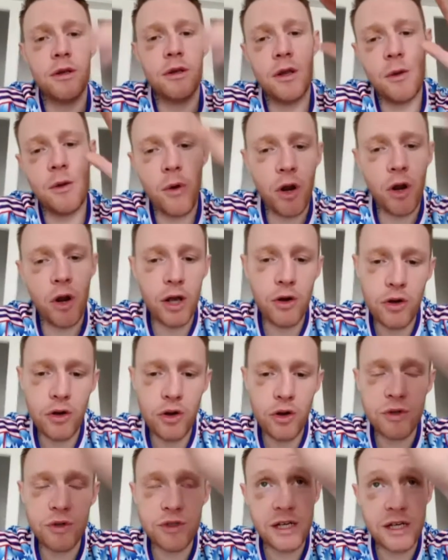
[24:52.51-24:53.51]
And what I'm going to
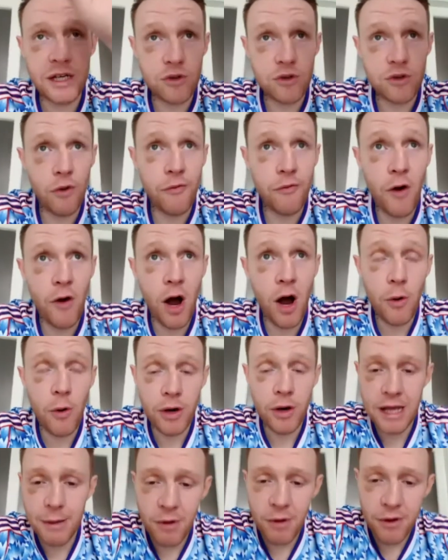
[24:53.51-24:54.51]
do is go forward,
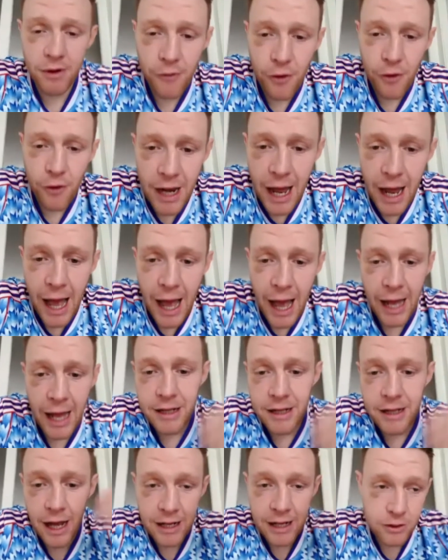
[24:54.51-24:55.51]
get my fight,
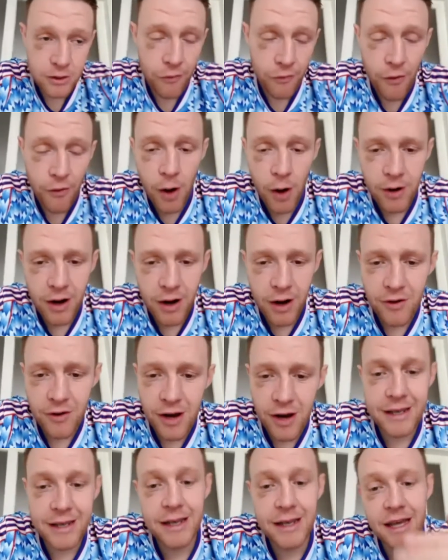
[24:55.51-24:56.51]
and go forward after
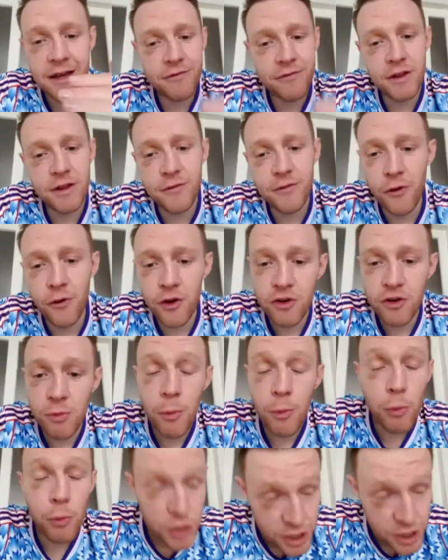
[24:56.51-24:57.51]
that. If these fights come
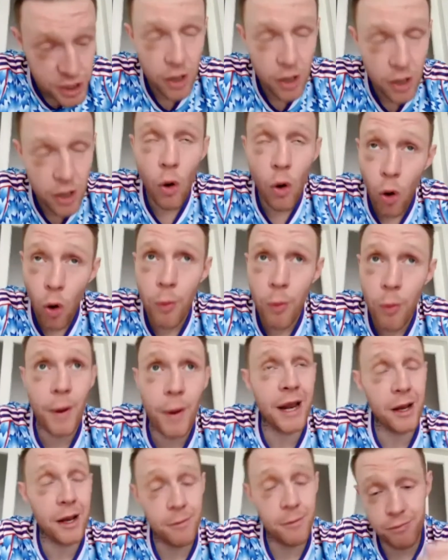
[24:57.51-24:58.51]
up, which I hope
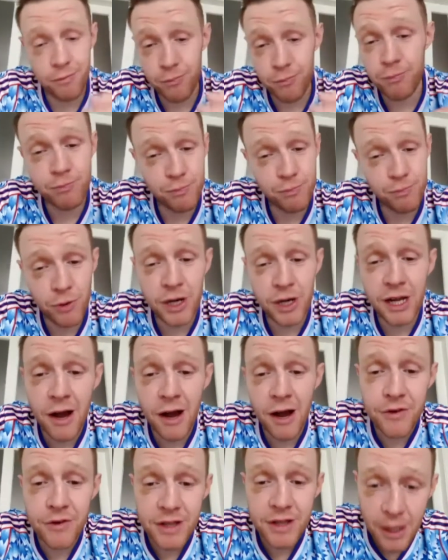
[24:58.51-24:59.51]
and I'm pretty
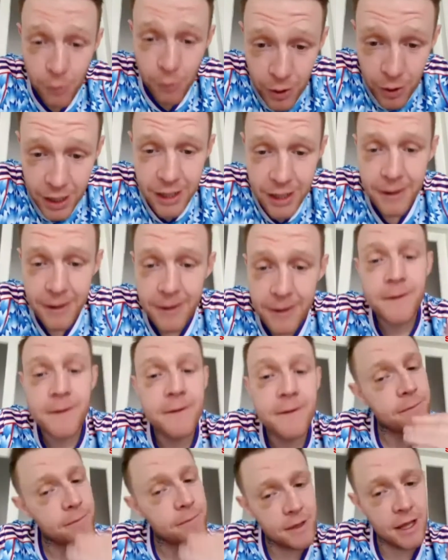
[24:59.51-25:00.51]
confident they will,
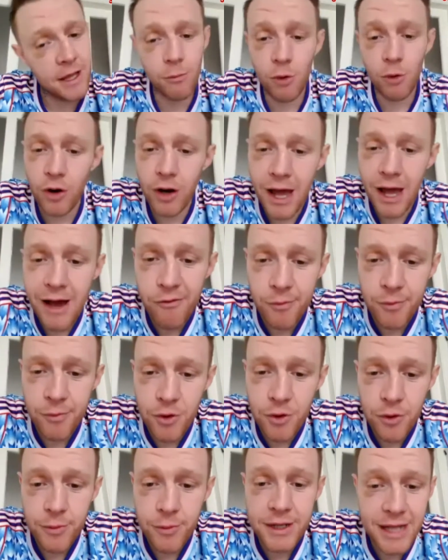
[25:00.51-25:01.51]
then we're going to have him. You know
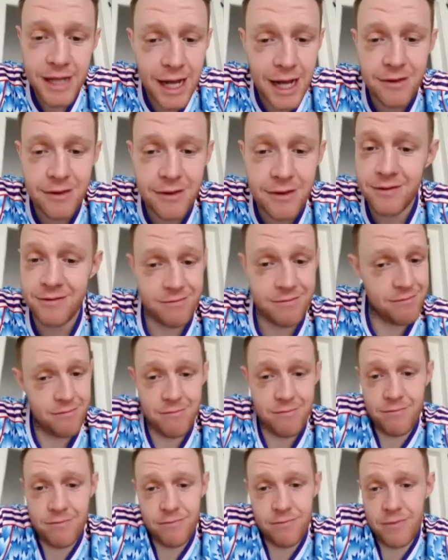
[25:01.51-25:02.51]
what I mean? That's
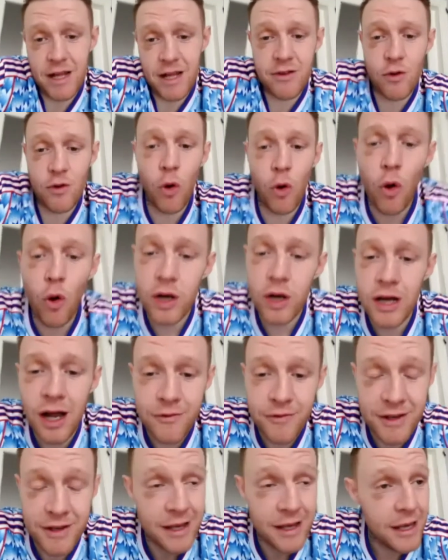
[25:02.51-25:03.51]
the holy all of
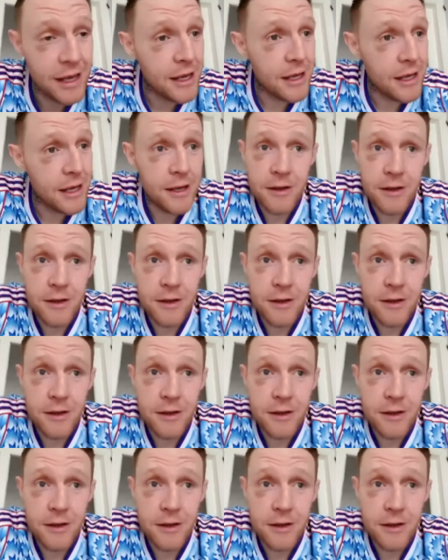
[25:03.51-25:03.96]
it. Yep.